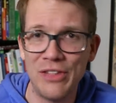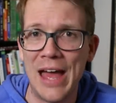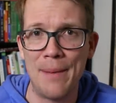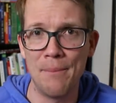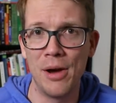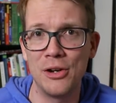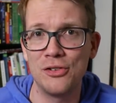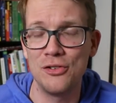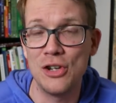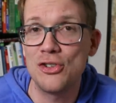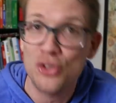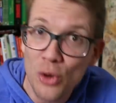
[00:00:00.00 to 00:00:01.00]
that much
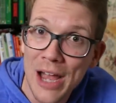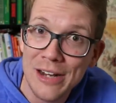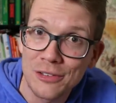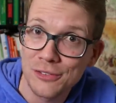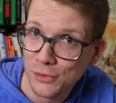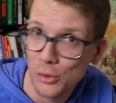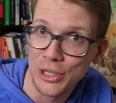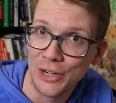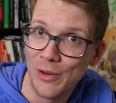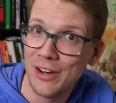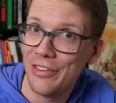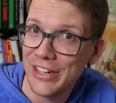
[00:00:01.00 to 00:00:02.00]
detritus floating
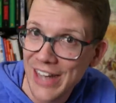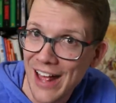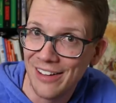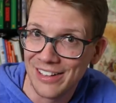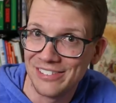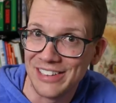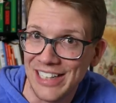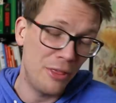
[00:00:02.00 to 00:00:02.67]
around in the galaxy.